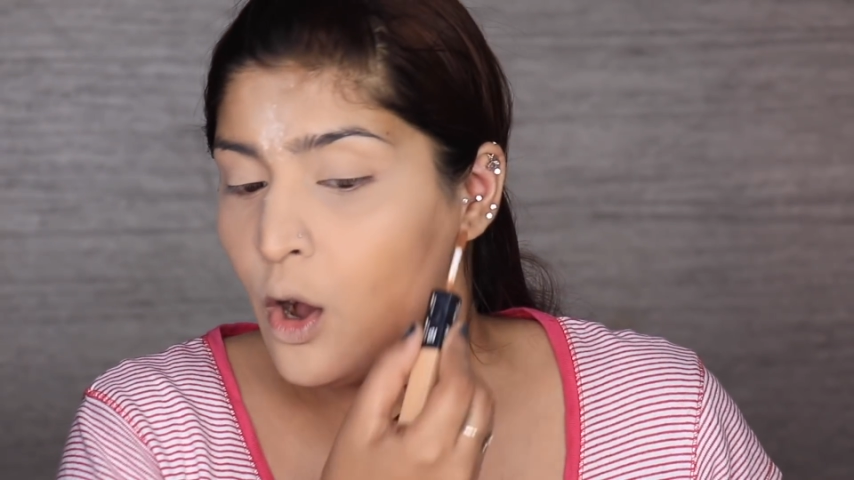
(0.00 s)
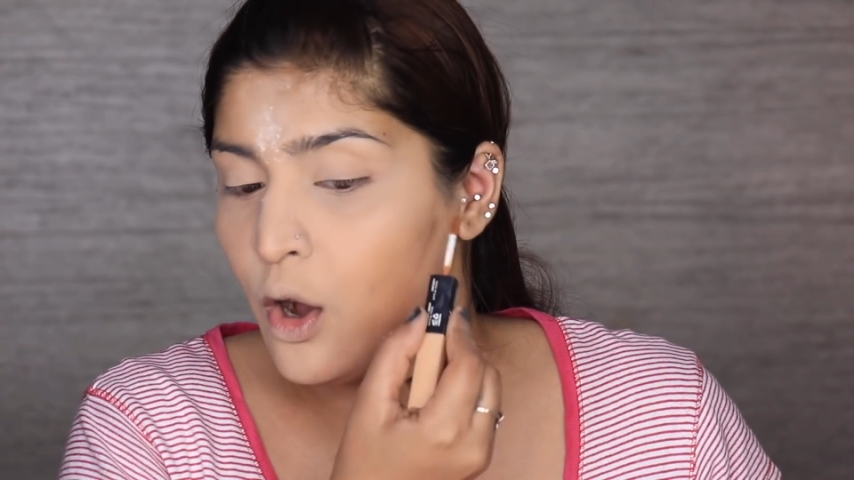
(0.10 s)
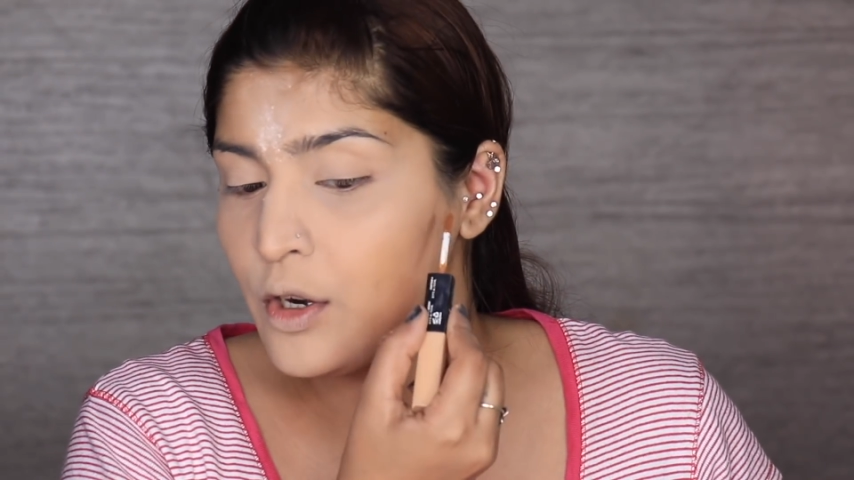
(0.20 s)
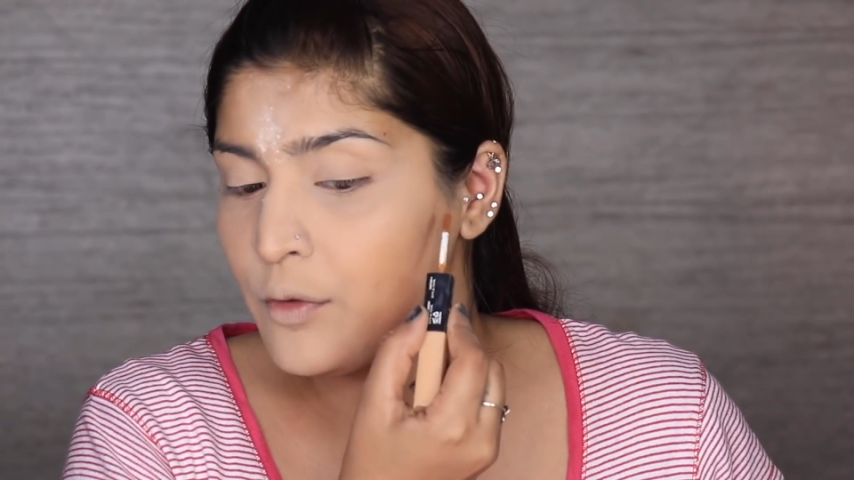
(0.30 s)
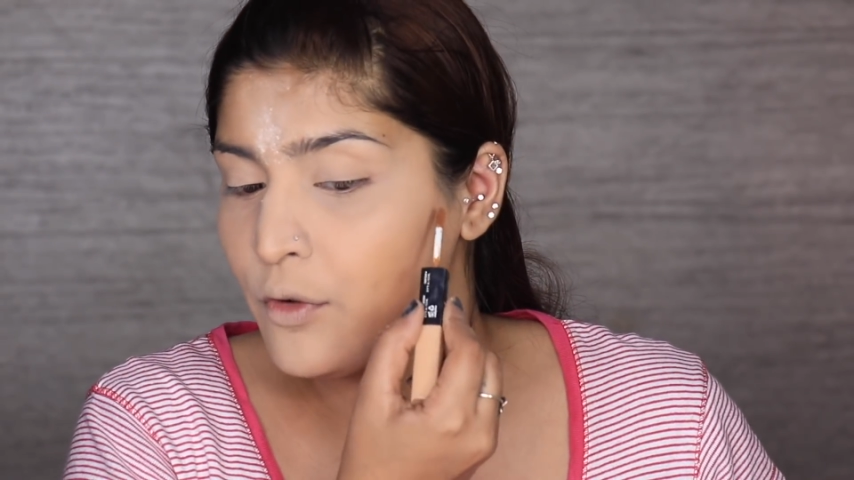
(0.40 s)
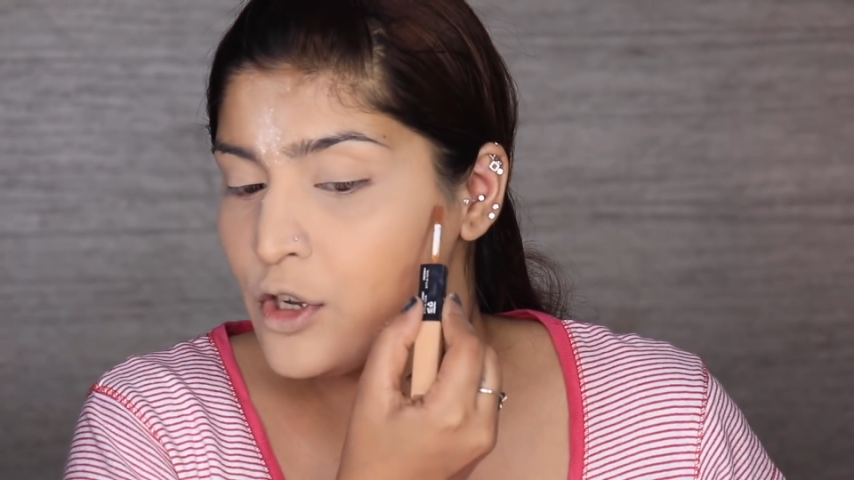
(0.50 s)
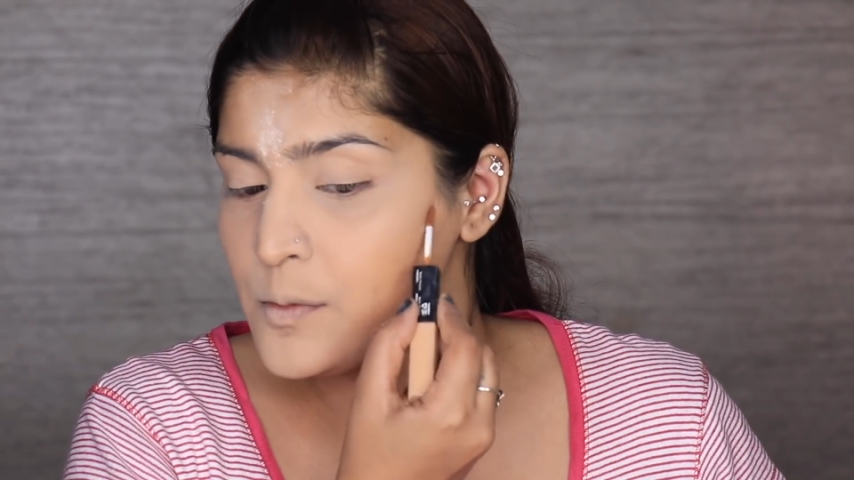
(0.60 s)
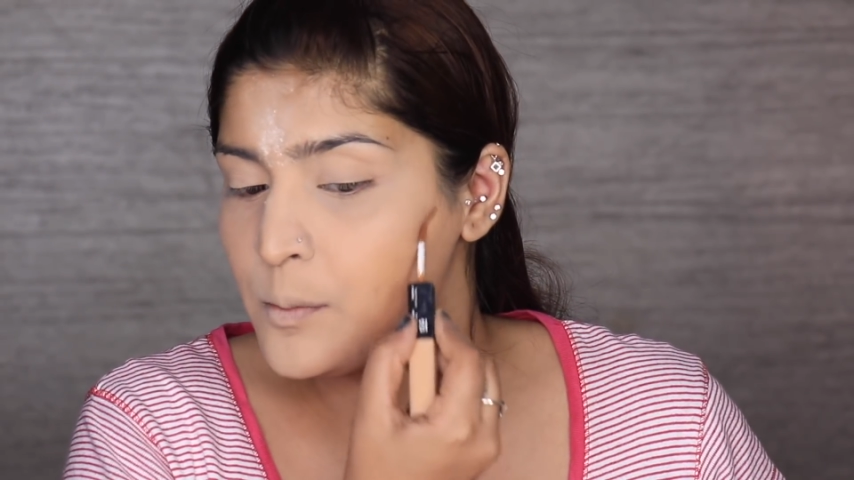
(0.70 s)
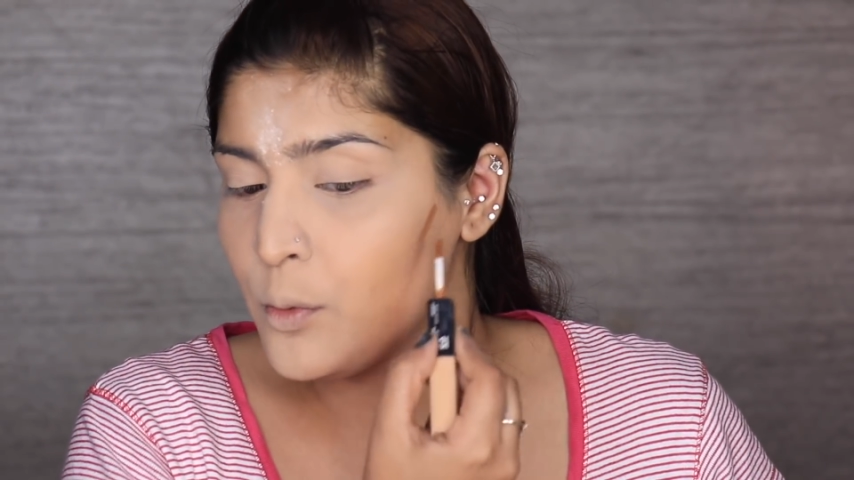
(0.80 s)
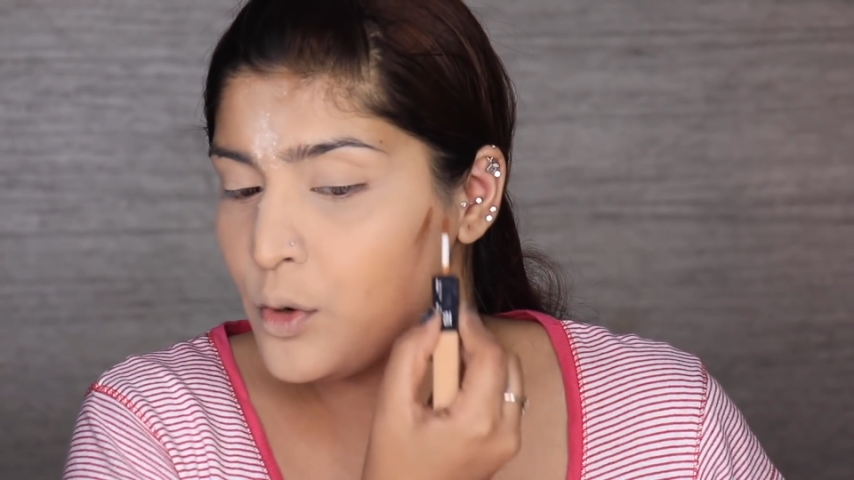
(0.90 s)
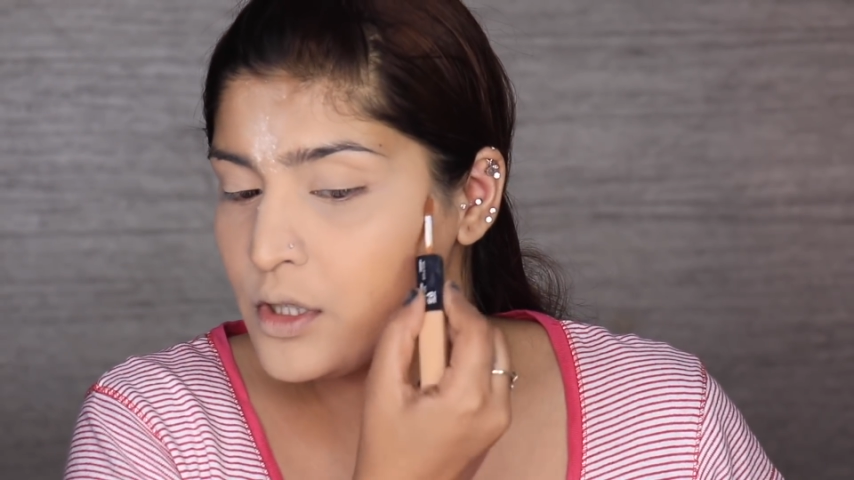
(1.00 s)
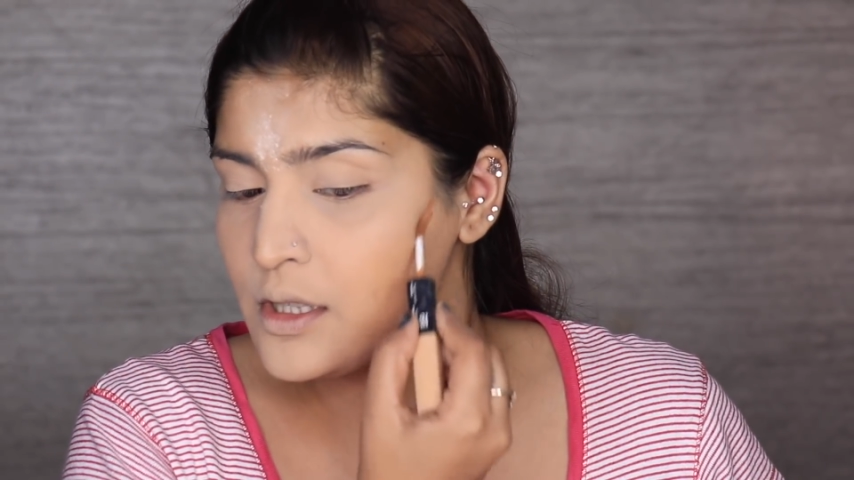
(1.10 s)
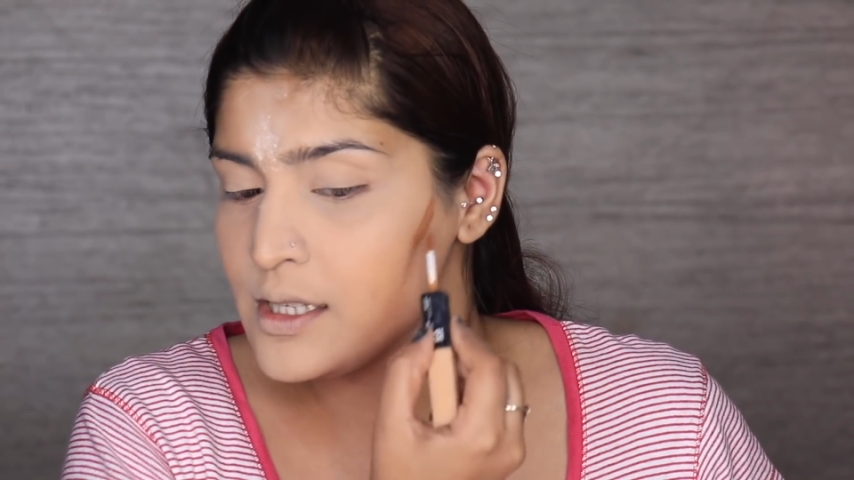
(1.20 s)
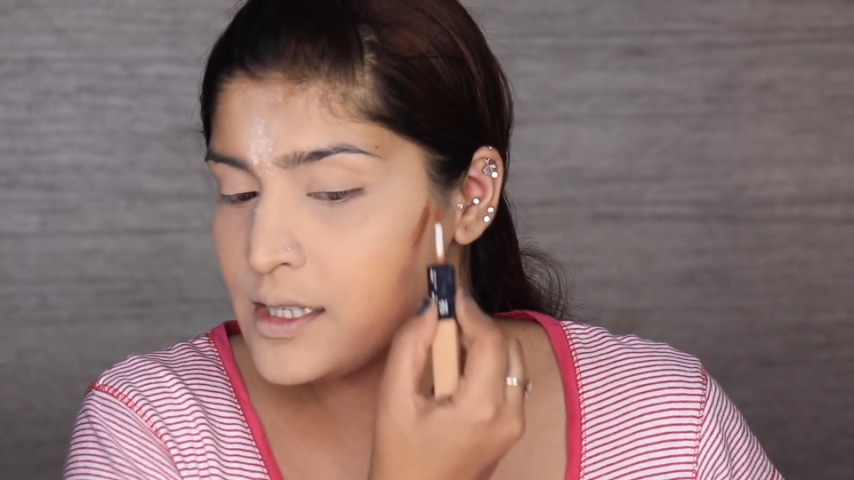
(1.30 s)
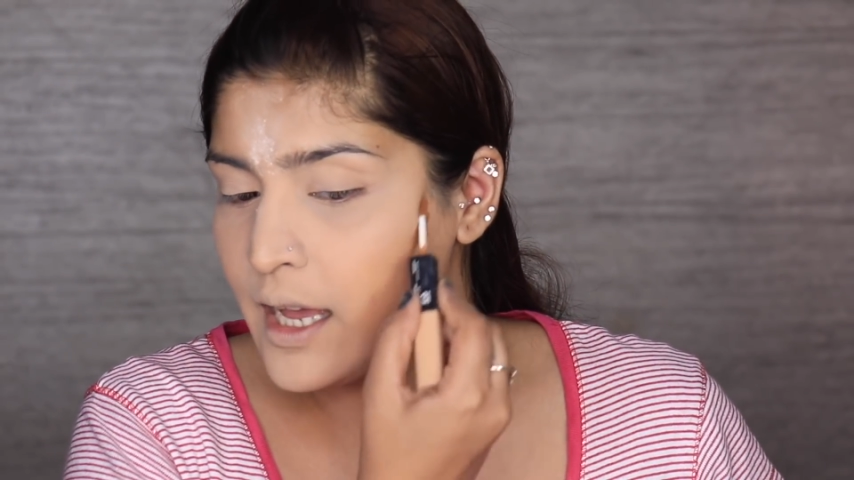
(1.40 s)
on of course
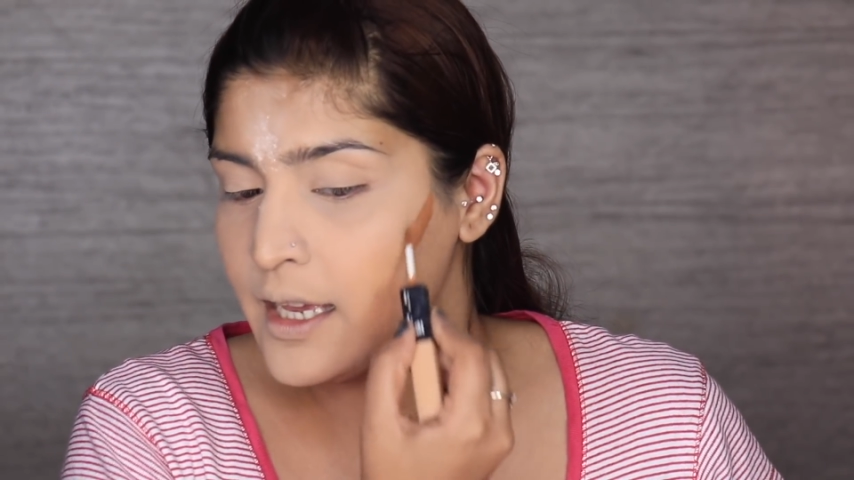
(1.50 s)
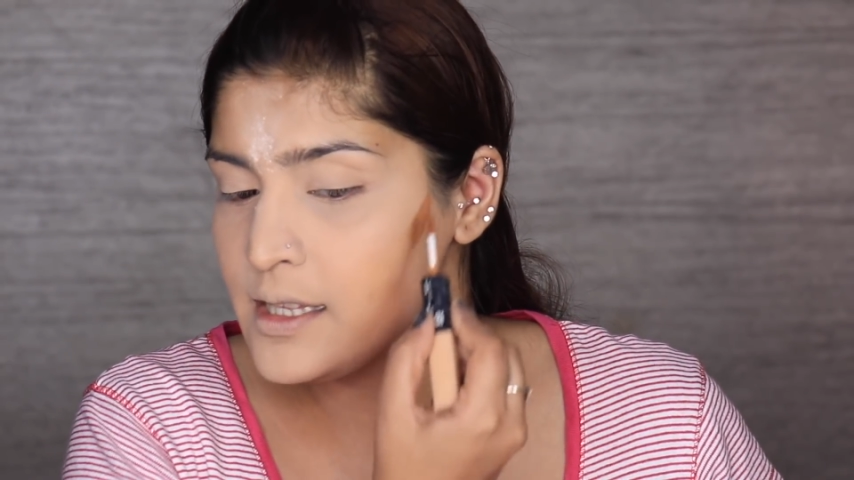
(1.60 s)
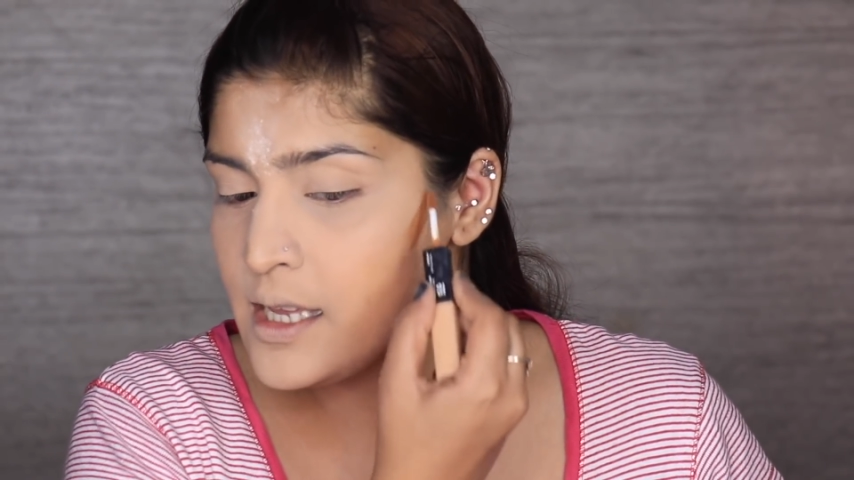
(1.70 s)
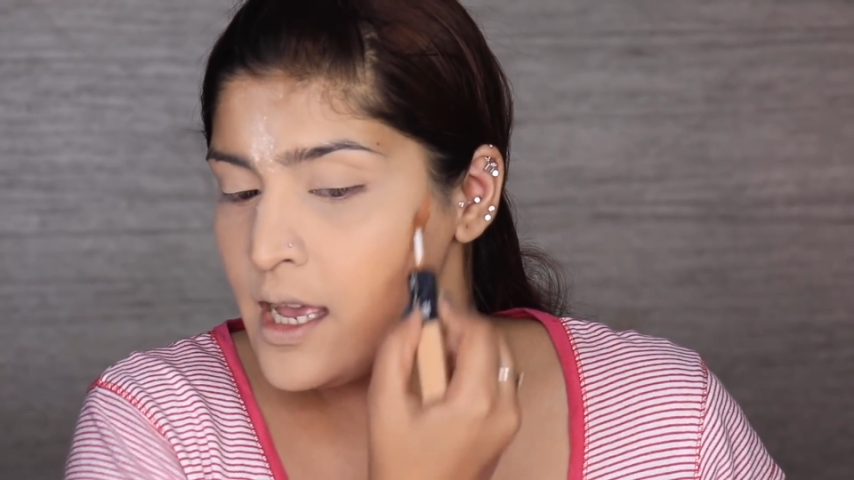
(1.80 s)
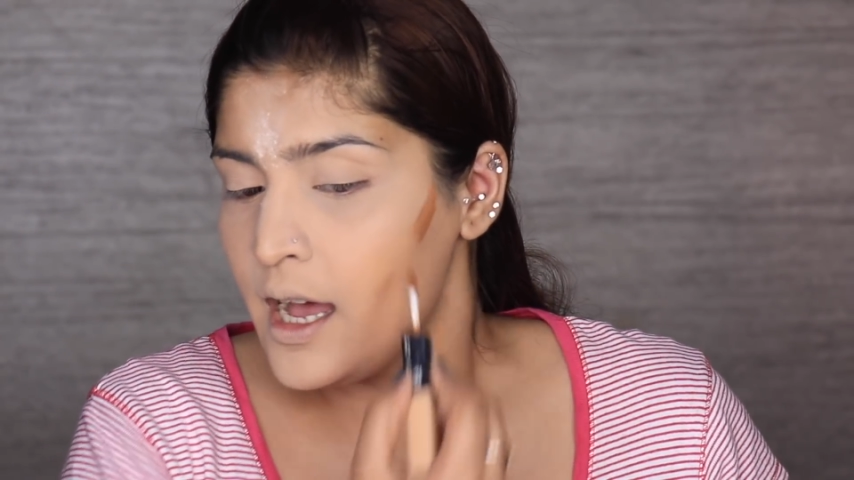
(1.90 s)
both the sides.